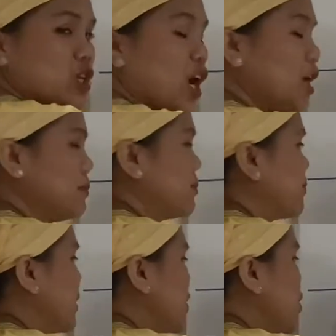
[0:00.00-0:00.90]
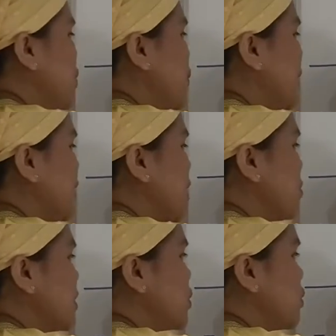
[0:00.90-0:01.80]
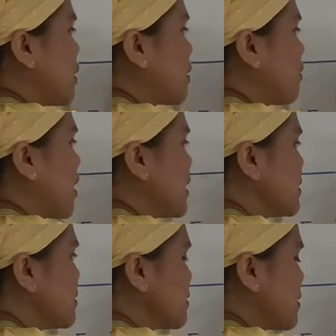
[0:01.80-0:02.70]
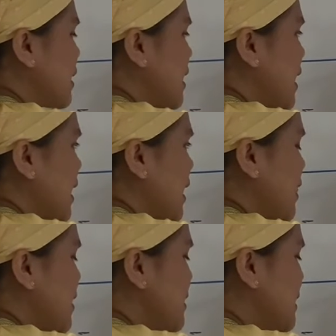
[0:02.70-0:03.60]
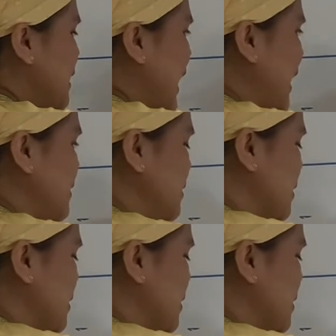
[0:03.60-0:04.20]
top, you are going to across, and then slant,